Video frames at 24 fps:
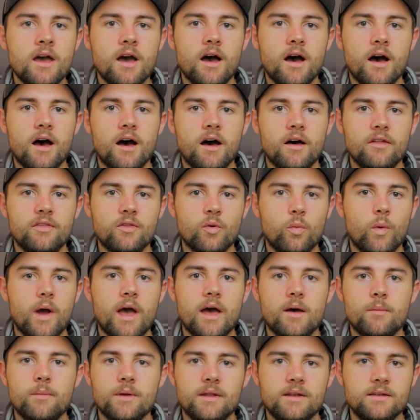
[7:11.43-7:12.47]
the
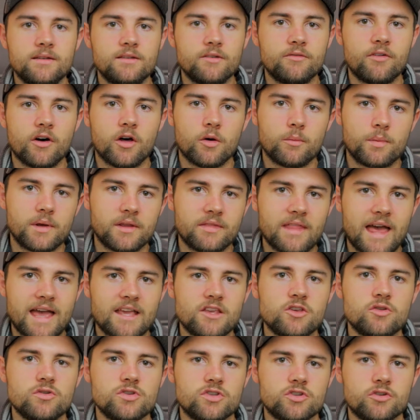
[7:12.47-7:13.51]
web and developing that
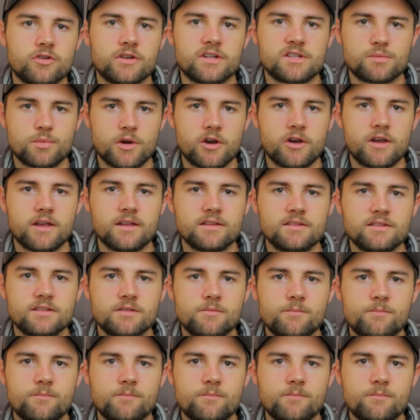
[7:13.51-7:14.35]
user experience.